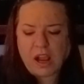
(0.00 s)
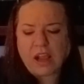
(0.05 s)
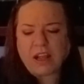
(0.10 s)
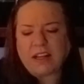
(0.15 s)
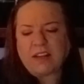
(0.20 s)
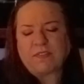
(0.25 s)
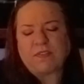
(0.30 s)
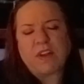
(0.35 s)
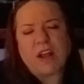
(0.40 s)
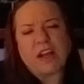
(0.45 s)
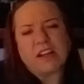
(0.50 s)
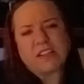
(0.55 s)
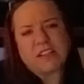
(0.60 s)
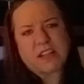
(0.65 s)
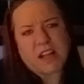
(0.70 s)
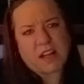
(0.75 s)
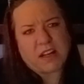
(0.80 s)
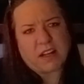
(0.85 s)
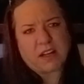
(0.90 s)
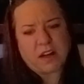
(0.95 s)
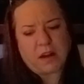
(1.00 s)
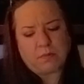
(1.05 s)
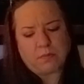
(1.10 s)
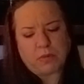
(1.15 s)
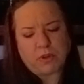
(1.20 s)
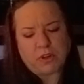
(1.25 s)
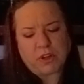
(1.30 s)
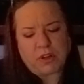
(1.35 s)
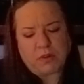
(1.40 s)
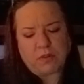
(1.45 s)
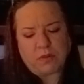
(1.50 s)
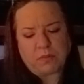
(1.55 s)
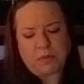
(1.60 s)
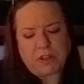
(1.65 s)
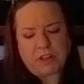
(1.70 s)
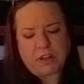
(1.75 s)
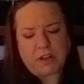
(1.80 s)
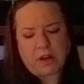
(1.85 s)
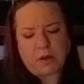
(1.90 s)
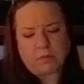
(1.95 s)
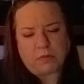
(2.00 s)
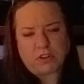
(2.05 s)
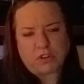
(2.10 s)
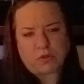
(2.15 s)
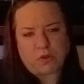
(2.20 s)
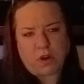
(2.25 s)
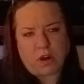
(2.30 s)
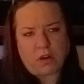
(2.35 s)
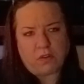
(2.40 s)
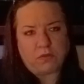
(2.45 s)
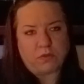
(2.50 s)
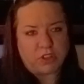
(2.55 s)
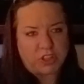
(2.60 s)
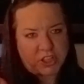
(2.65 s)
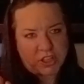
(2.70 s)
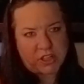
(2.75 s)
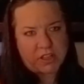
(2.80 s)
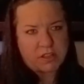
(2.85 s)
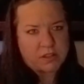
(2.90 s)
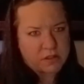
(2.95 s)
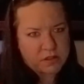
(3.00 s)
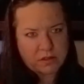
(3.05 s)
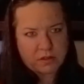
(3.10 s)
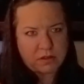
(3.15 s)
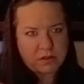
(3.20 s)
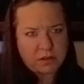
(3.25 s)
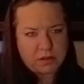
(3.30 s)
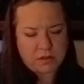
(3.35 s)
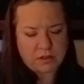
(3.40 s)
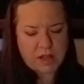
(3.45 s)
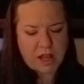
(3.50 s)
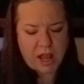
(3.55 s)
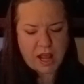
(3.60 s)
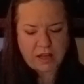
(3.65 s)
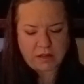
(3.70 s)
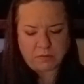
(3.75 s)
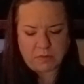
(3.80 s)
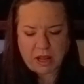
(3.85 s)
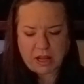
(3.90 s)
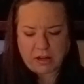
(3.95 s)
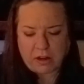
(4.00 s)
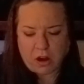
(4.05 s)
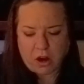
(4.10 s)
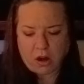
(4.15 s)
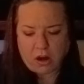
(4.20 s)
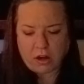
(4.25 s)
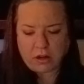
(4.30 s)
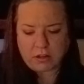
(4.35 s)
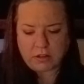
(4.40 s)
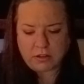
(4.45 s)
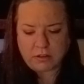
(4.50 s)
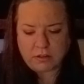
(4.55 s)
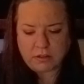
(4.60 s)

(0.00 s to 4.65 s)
If Knights had a number, it would be the number 12, which is the Hangman card.